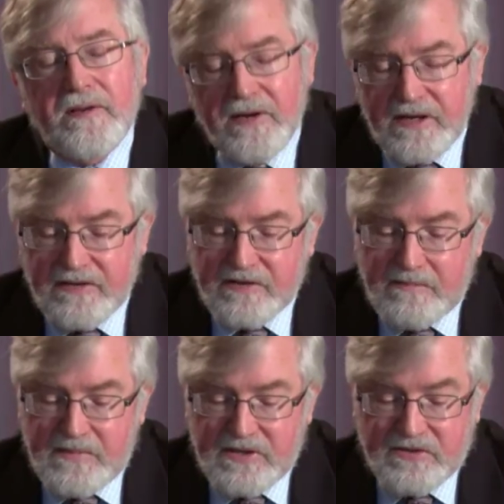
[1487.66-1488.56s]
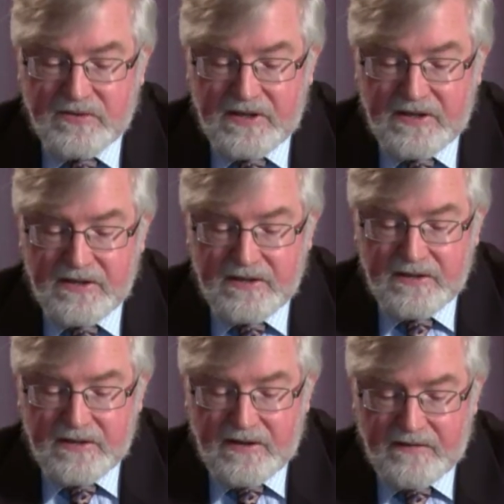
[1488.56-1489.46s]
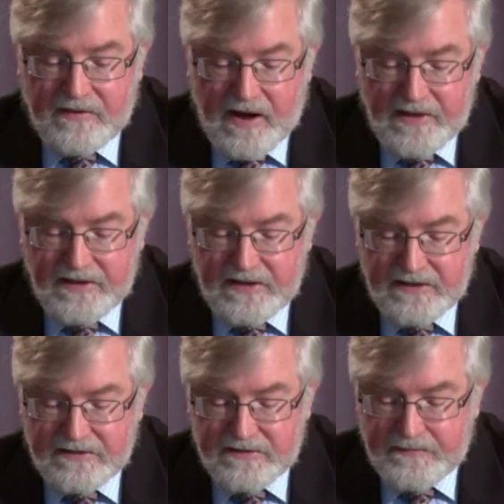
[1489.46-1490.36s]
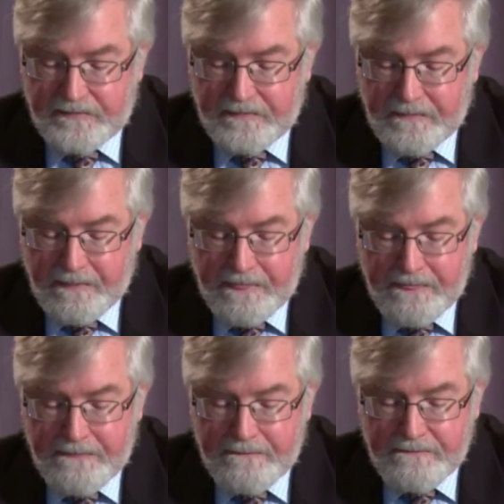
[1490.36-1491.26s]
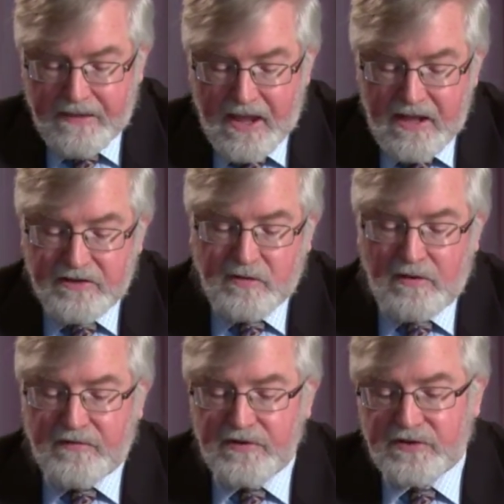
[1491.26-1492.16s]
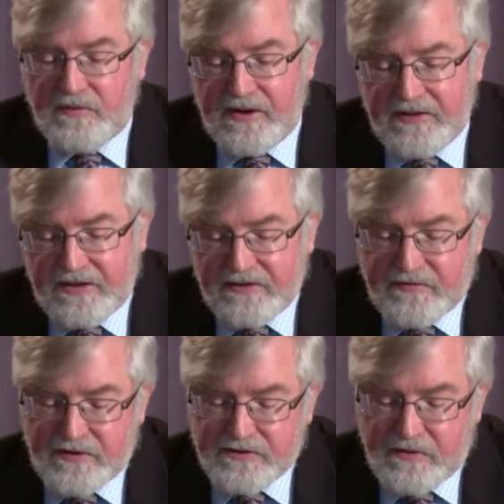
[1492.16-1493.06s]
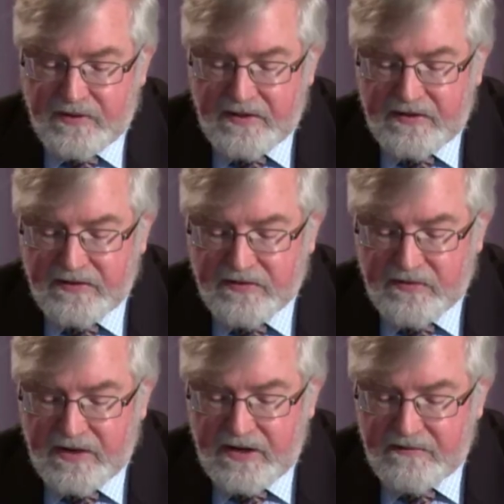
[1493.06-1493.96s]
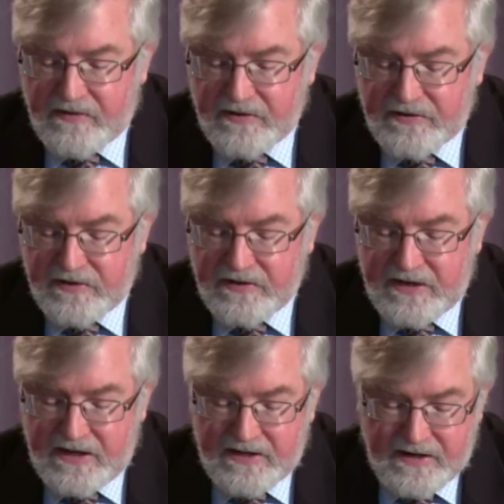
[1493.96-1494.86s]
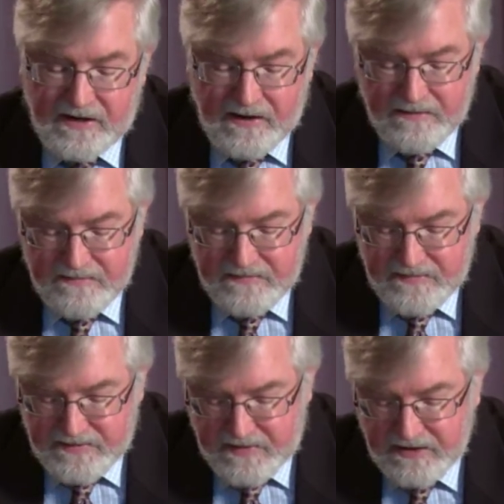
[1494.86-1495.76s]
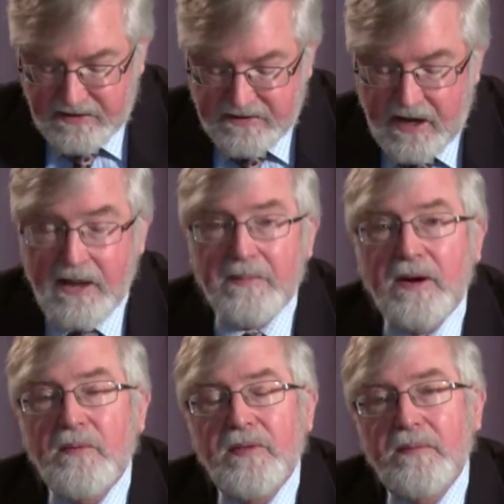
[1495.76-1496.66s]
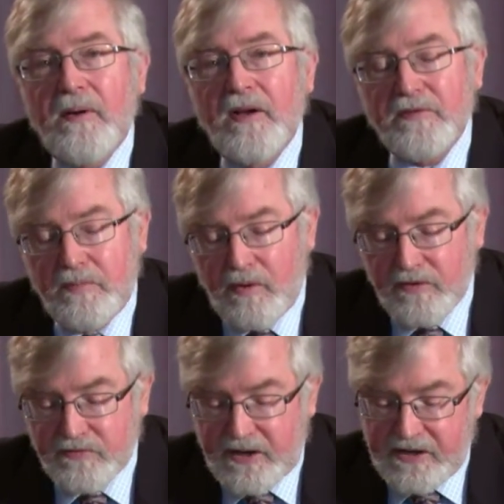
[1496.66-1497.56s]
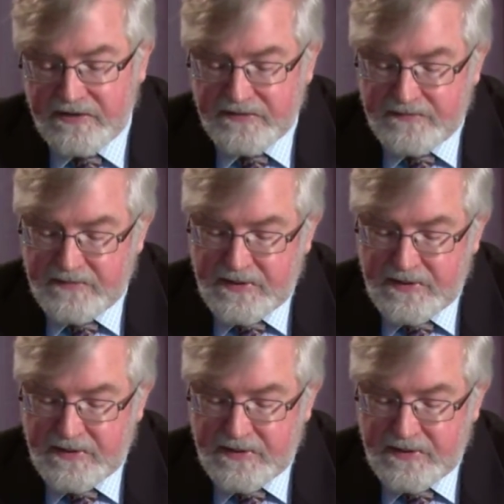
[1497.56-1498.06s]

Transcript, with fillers: There is a mystery of godliness. Let's go to 1 Corinthians, 1 Corinthians 3 and verse 13 here. I'm spending a little time here with the Apostle Paul's writings.